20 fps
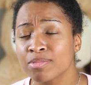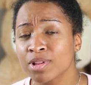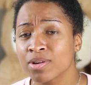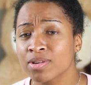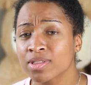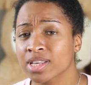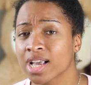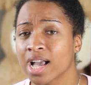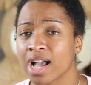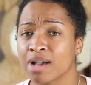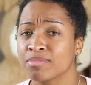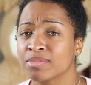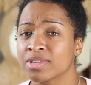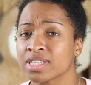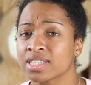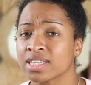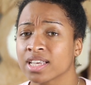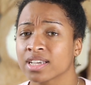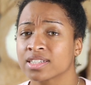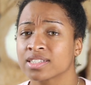below in the
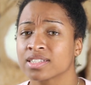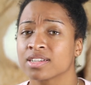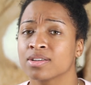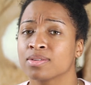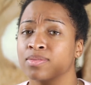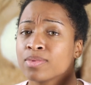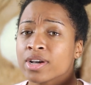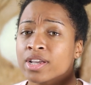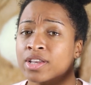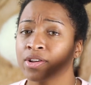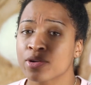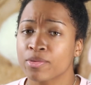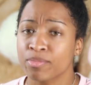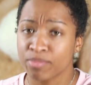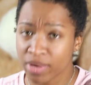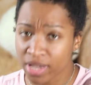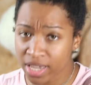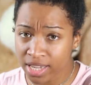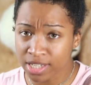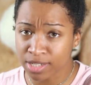comment section what your
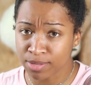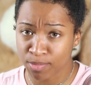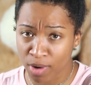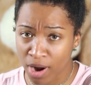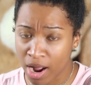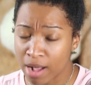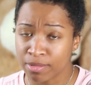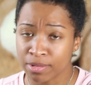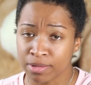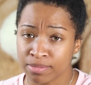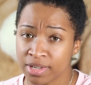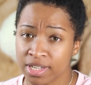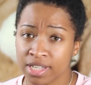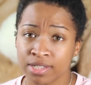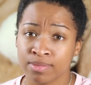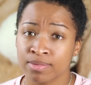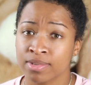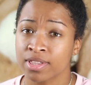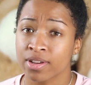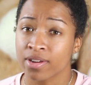biggest problem
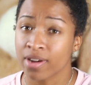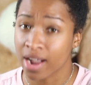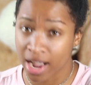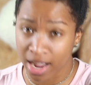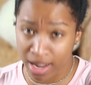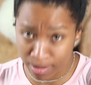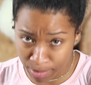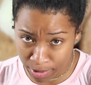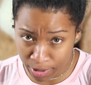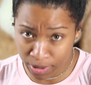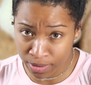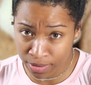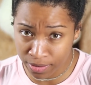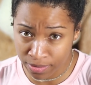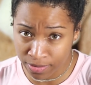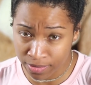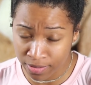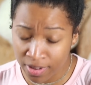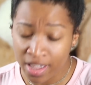is with your high poof,